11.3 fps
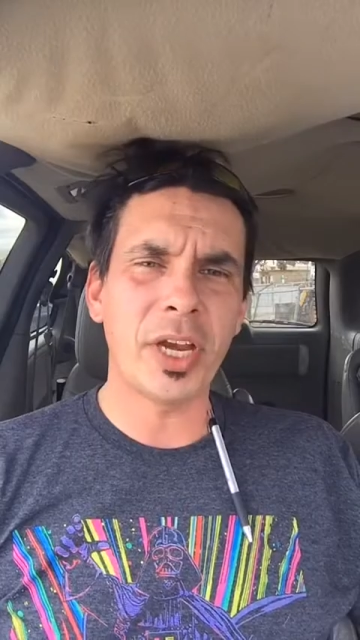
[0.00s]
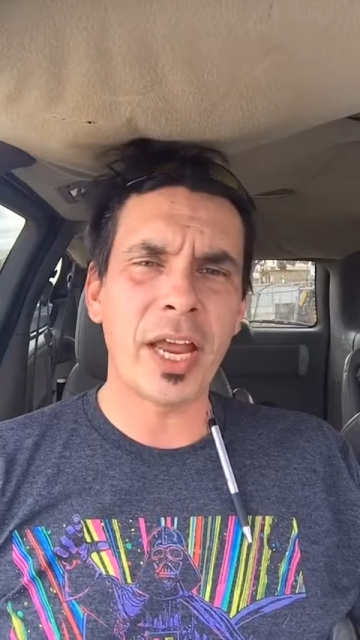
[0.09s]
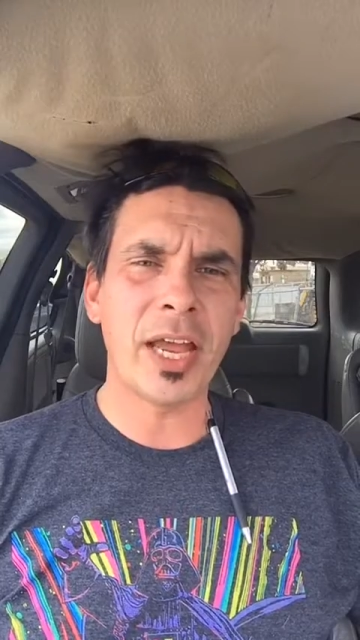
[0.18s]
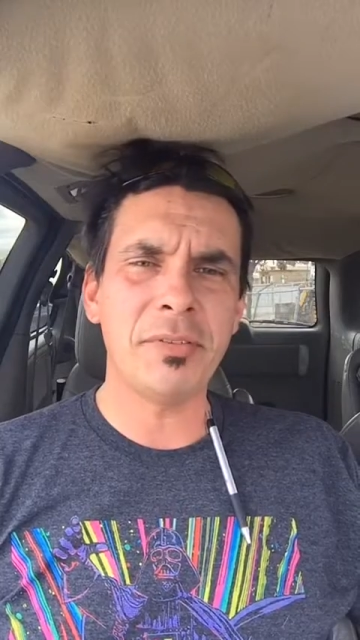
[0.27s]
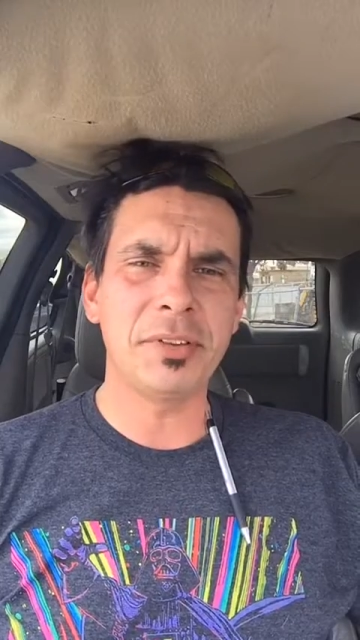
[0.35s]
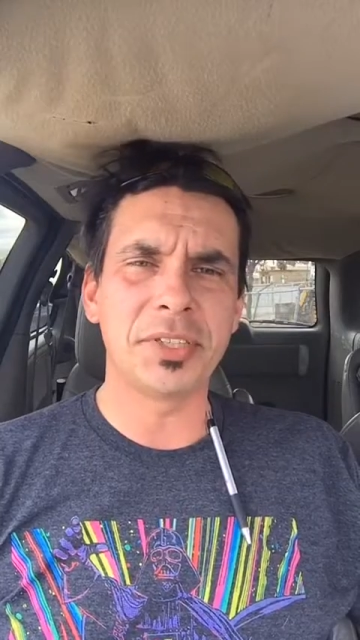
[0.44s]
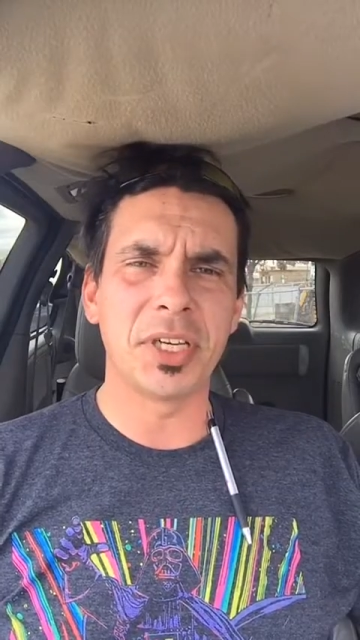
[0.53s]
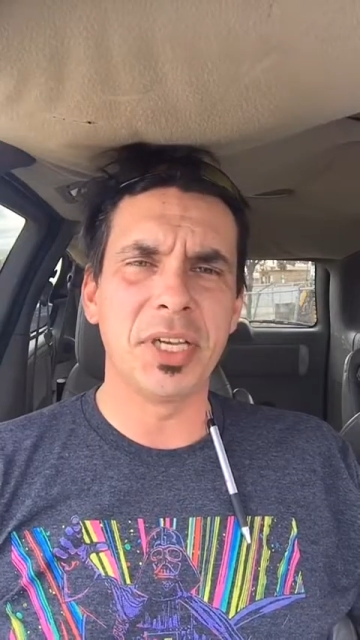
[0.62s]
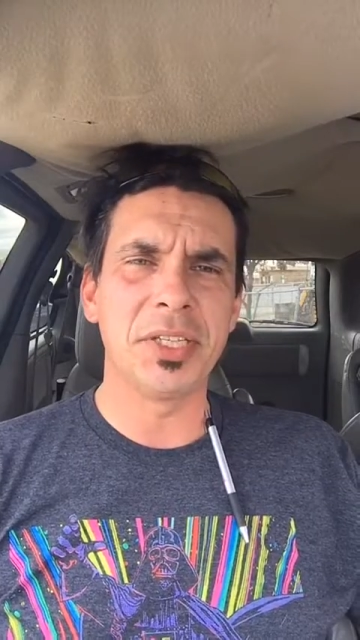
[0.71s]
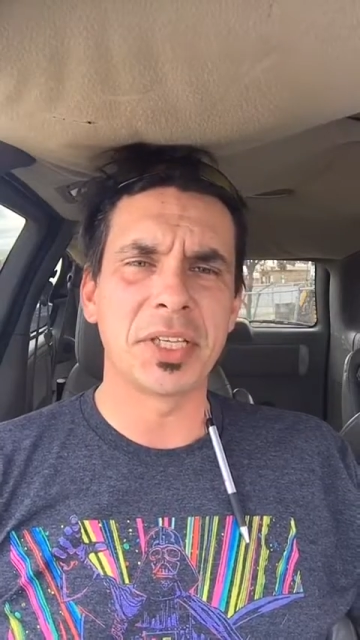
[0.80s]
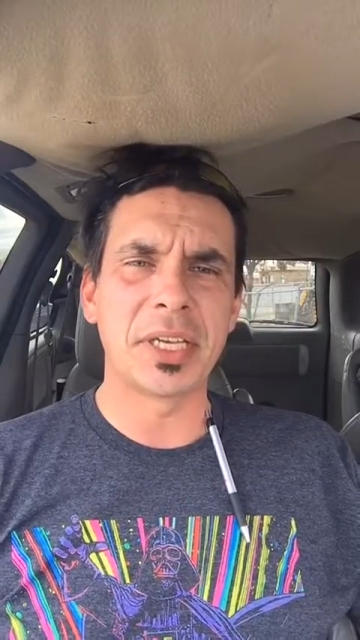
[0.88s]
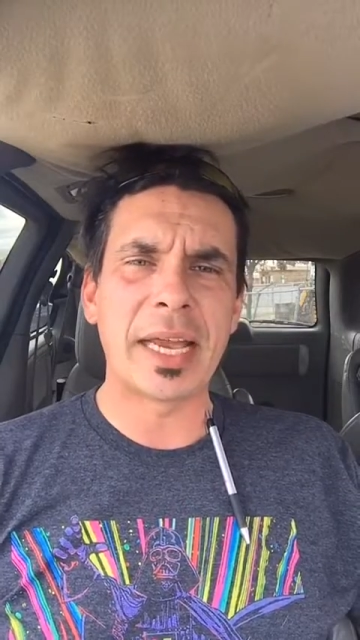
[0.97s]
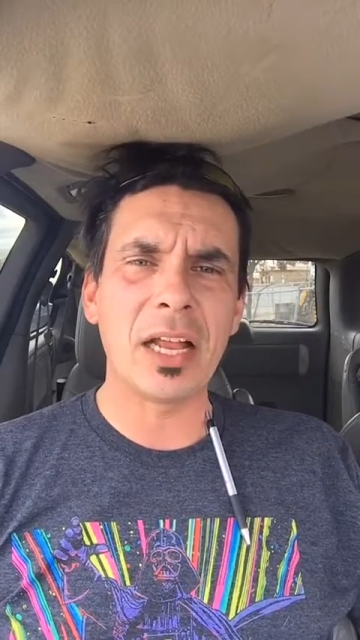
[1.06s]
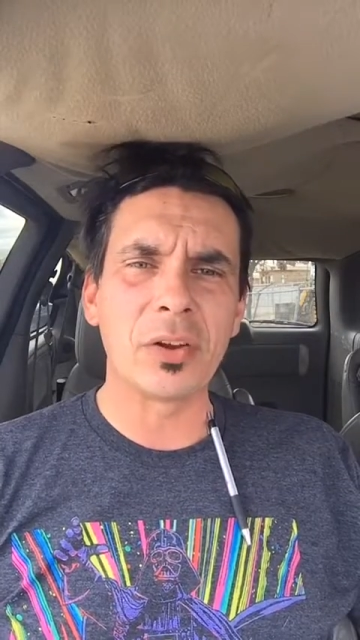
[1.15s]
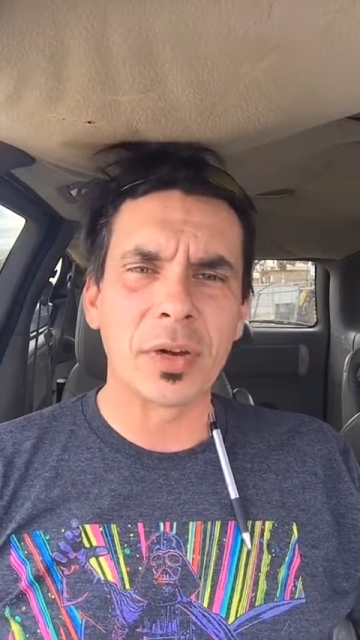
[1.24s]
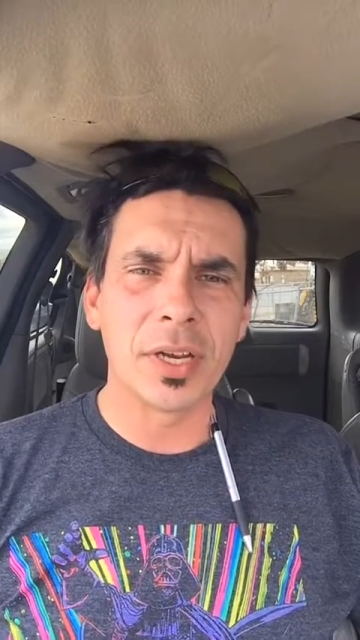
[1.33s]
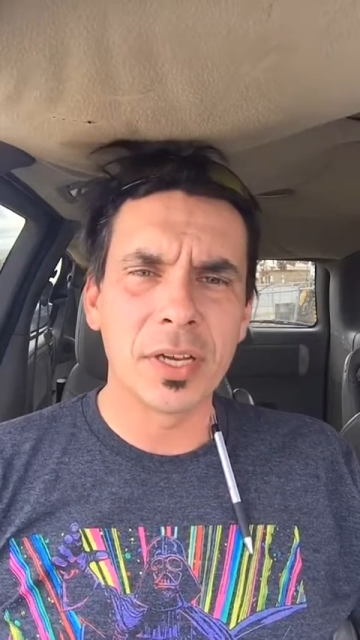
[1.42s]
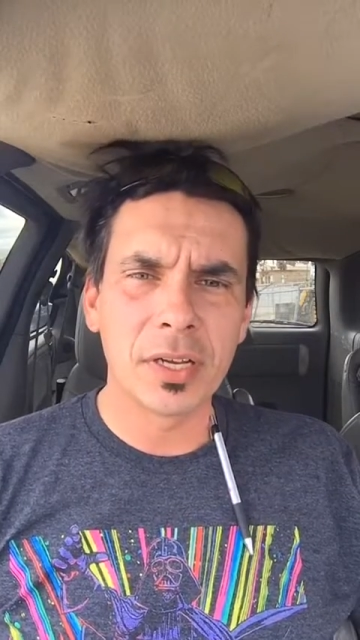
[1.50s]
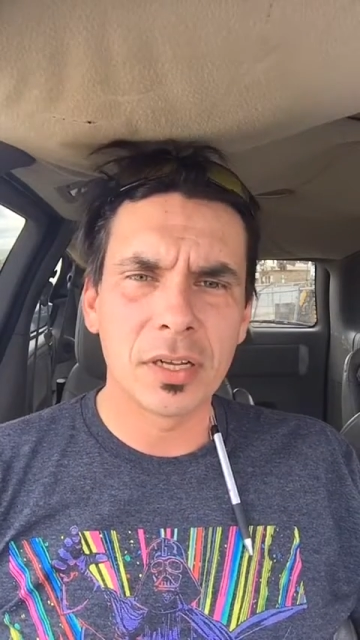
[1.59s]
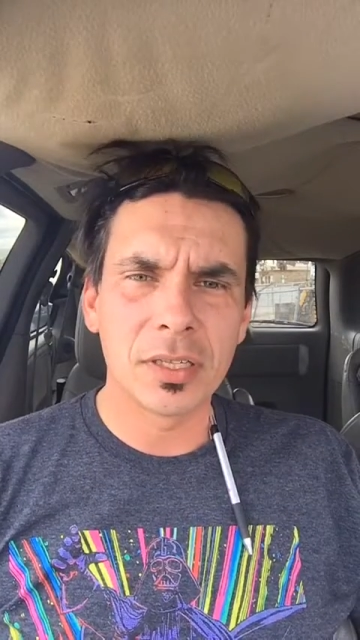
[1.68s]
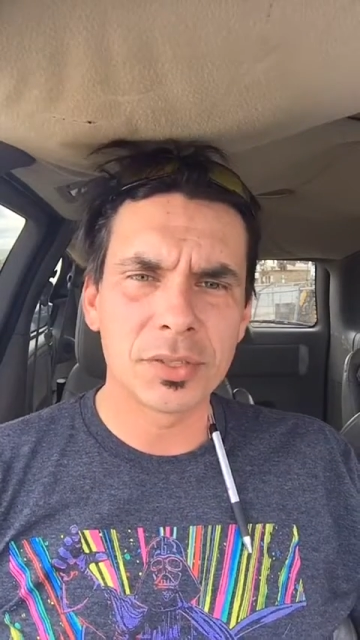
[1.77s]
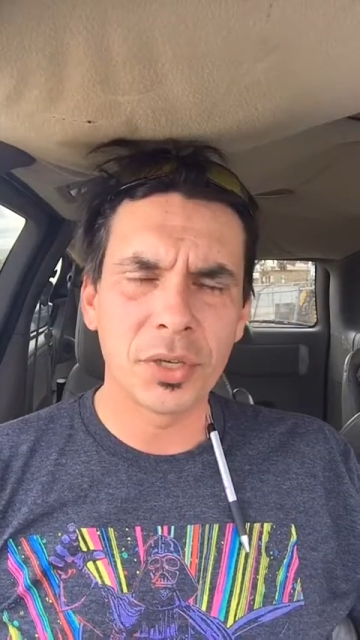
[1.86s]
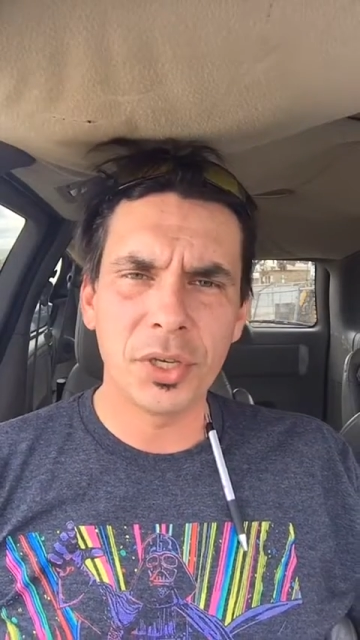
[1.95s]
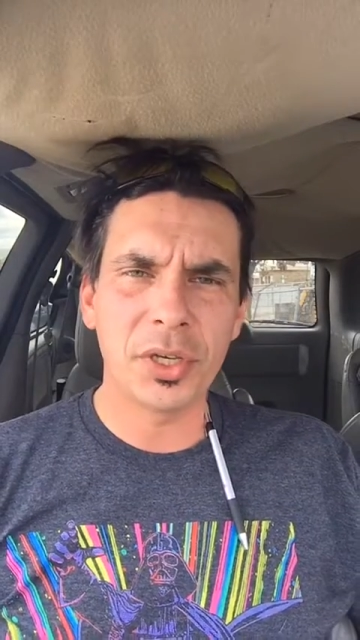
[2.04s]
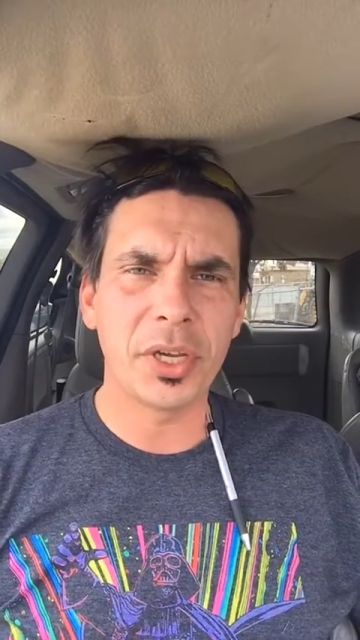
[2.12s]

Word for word: have is a, is a gallery. That's all you